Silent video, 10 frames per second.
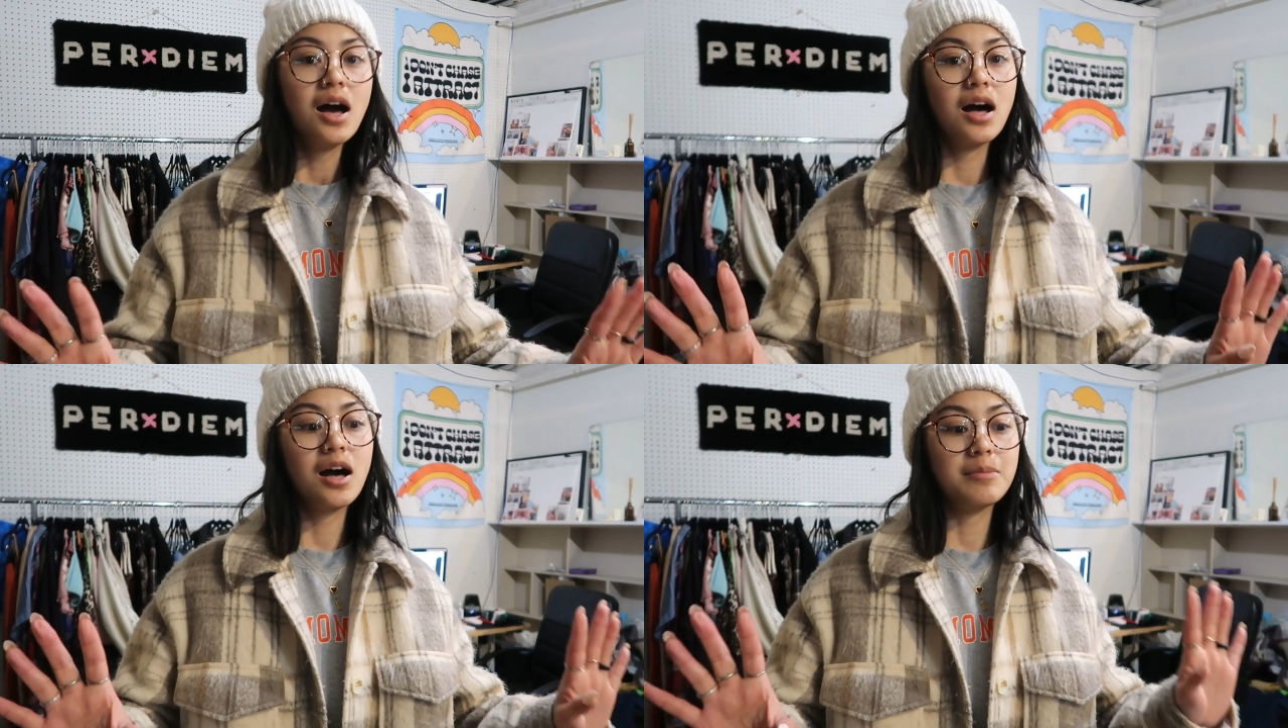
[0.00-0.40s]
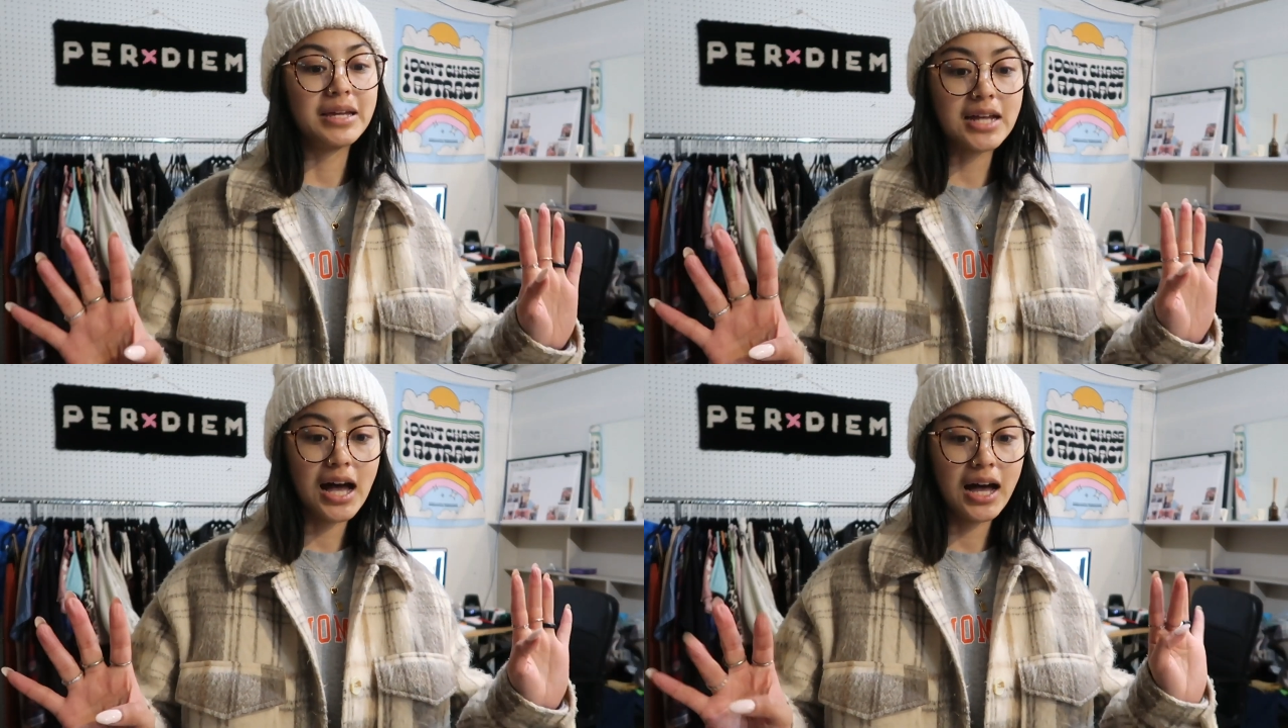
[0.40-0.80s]
um,
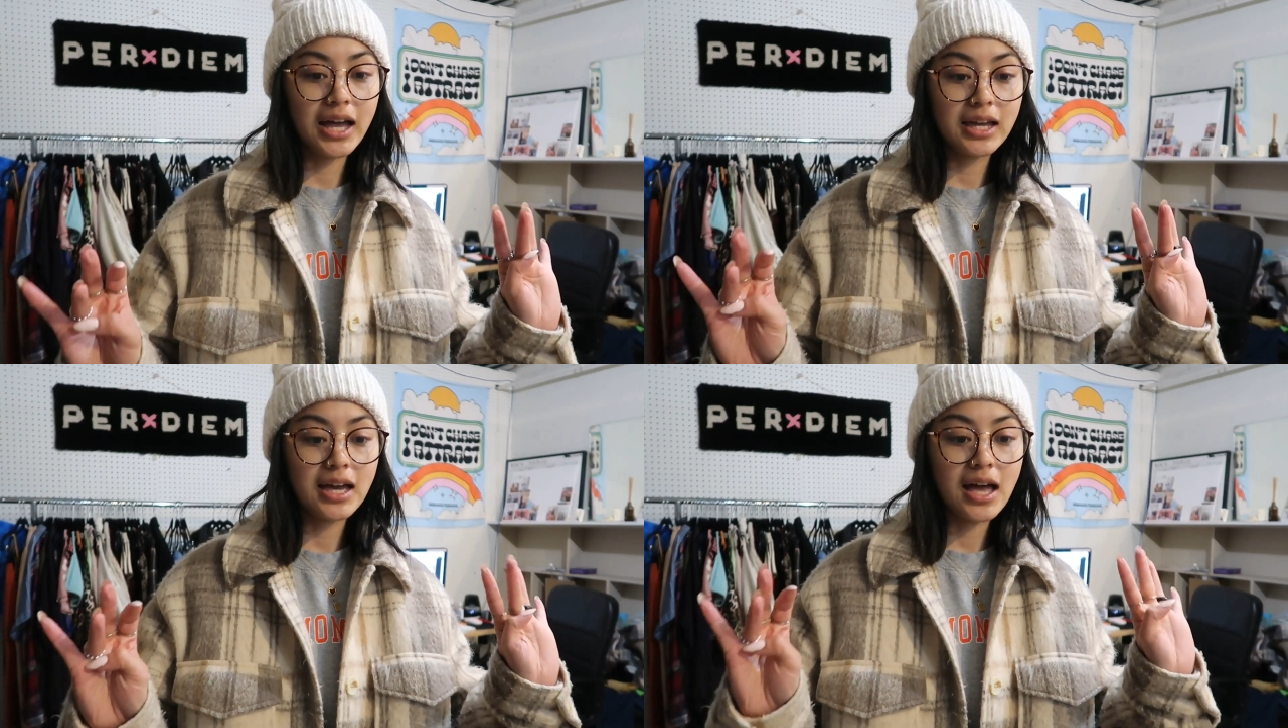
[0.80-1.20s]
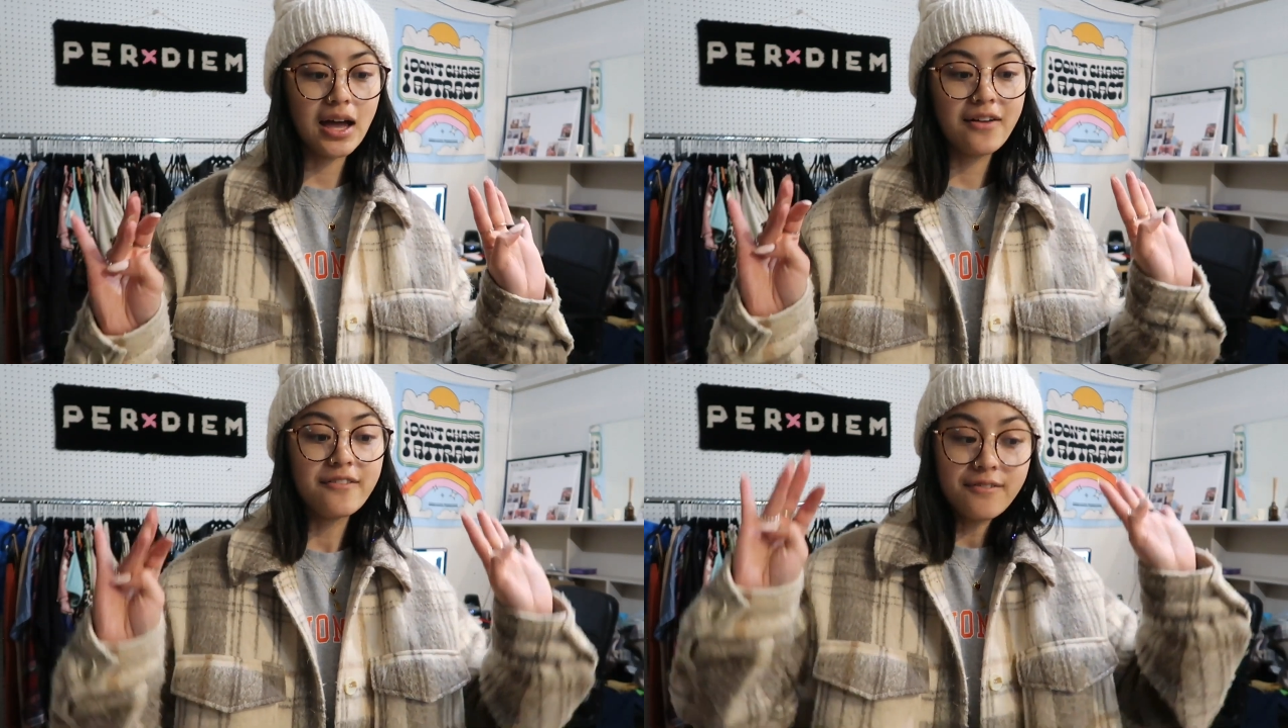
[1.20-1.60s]
and I
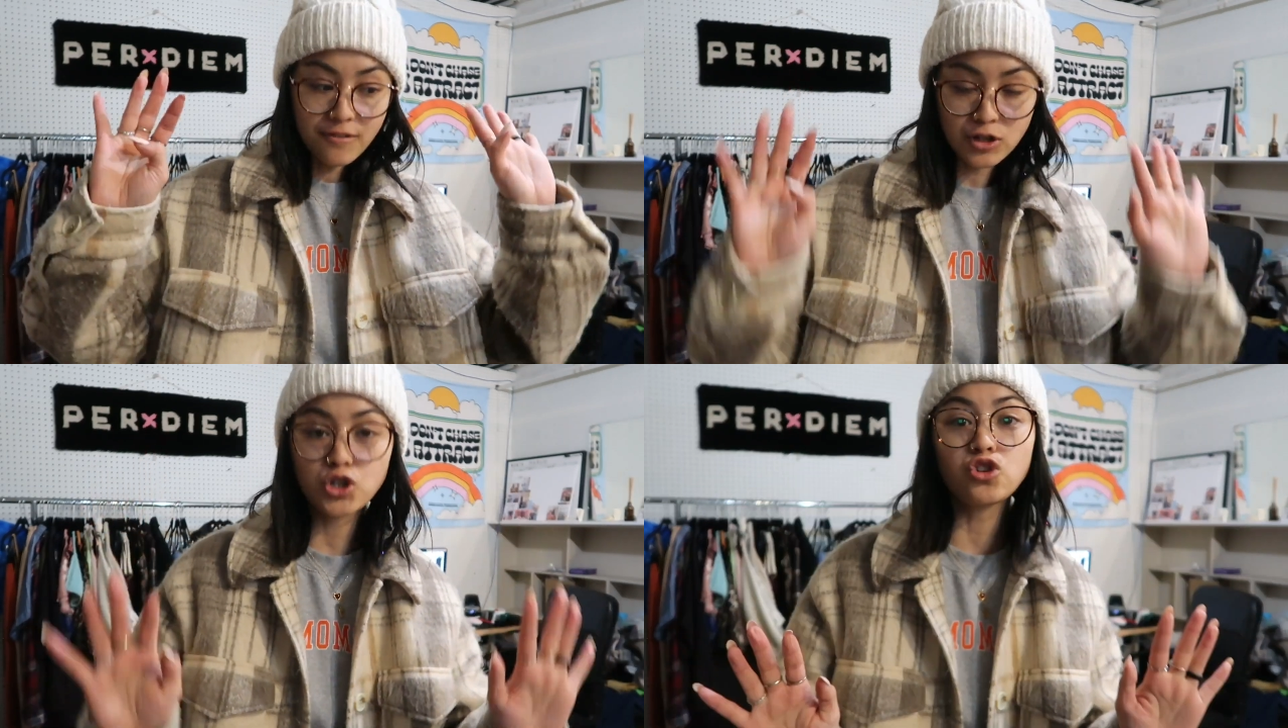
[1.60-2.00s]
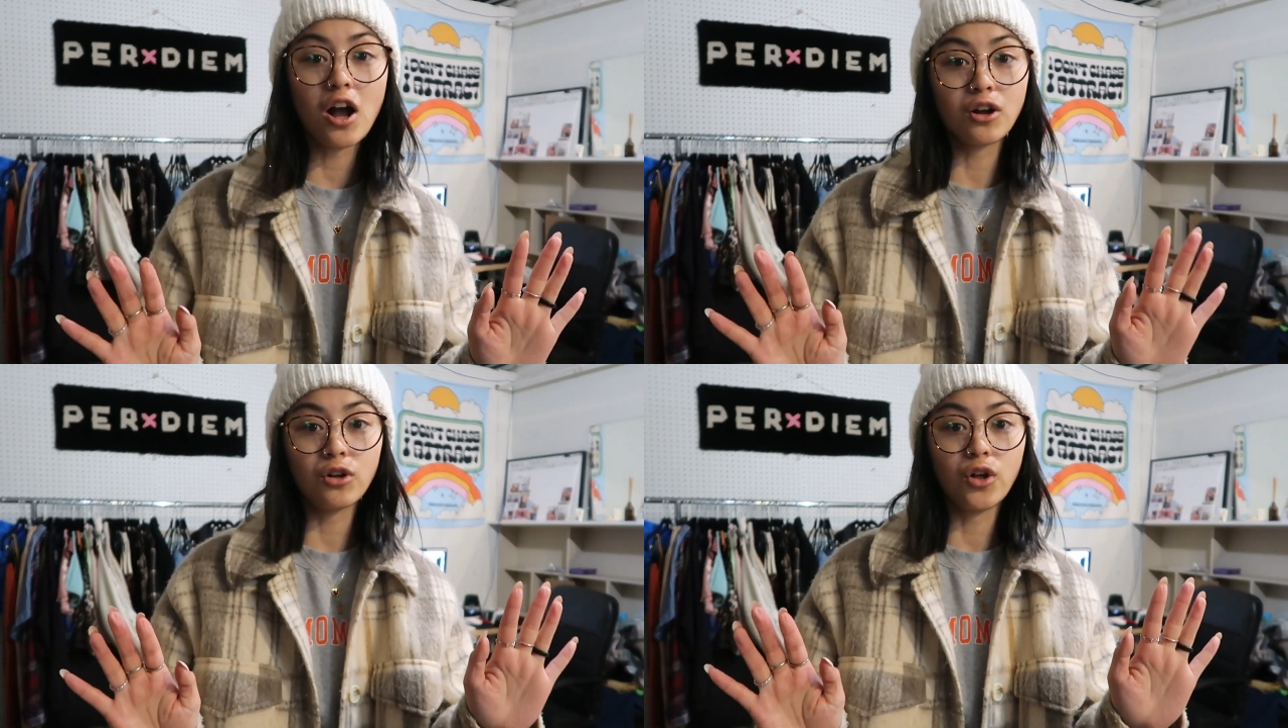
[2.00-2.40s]

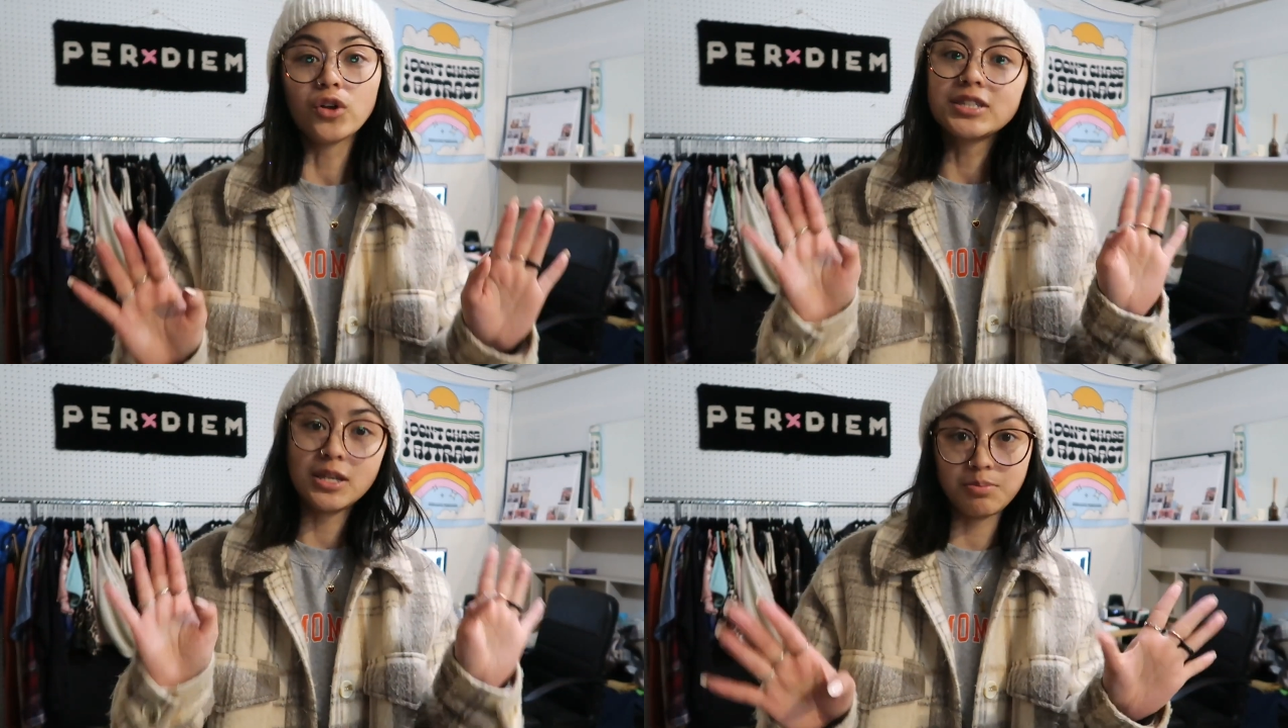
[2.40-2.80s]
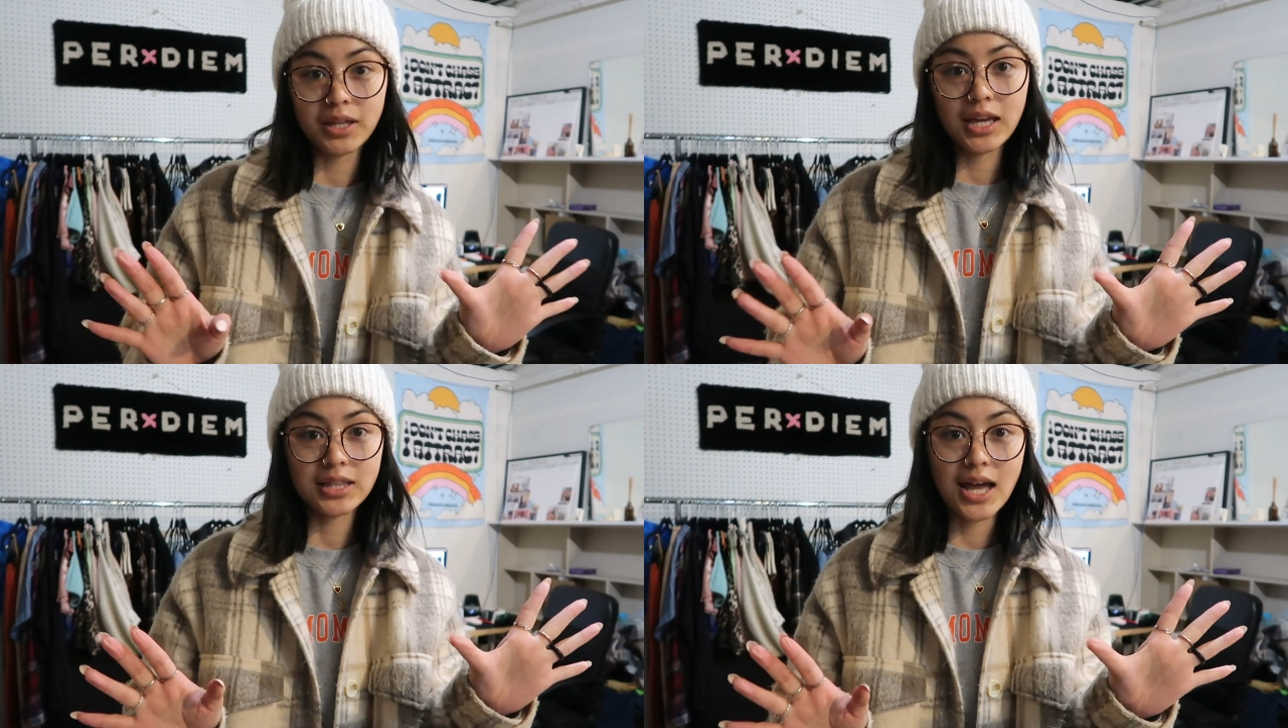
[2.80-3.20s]
struggle
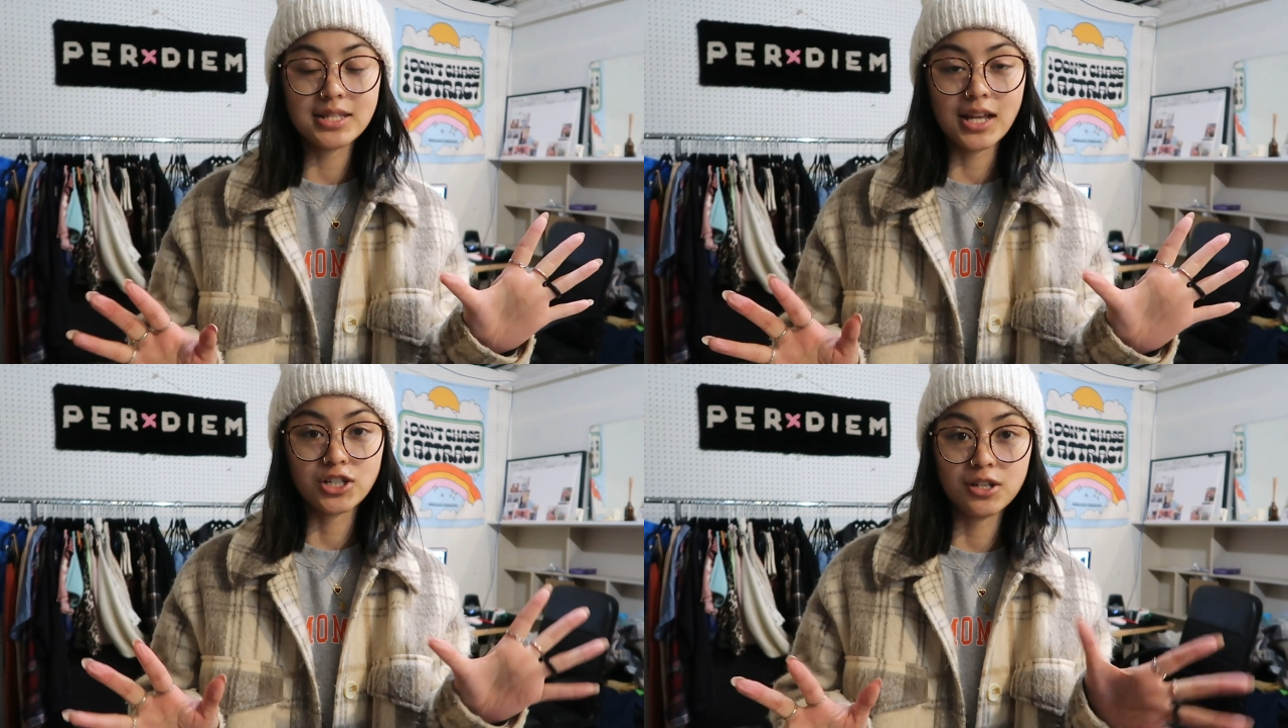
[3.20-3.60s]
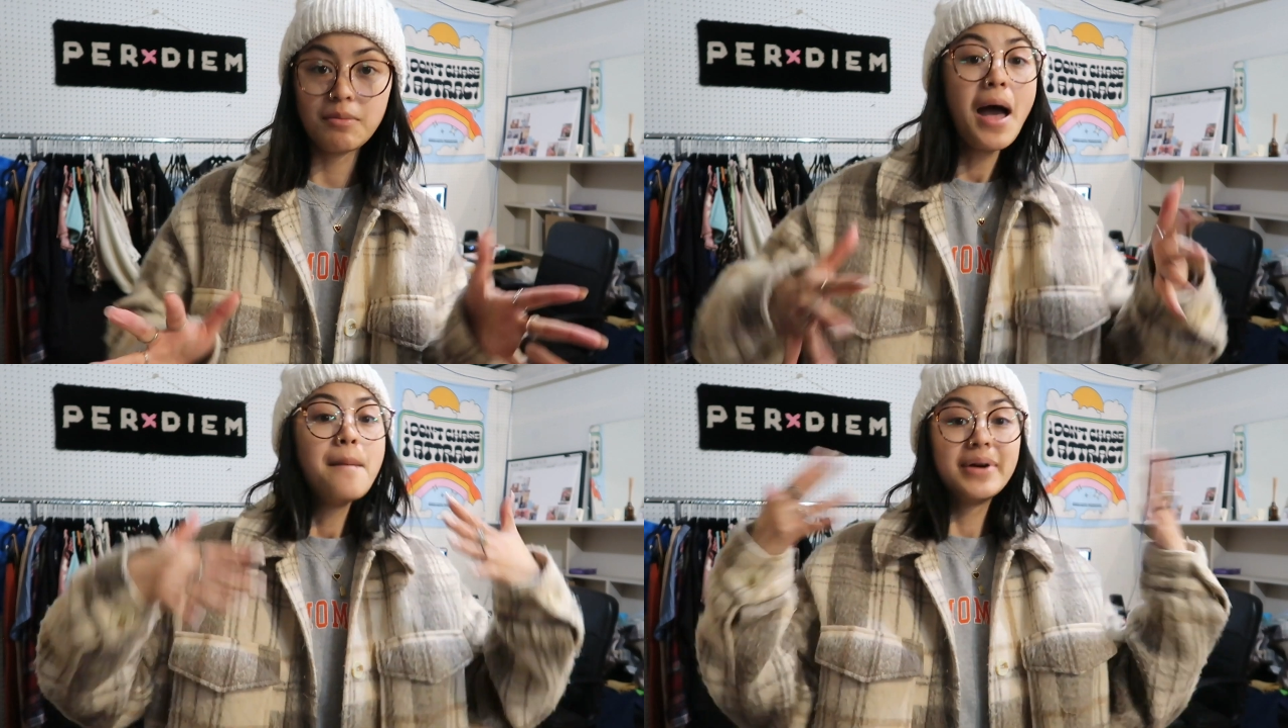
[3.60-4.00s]
deeply in that section.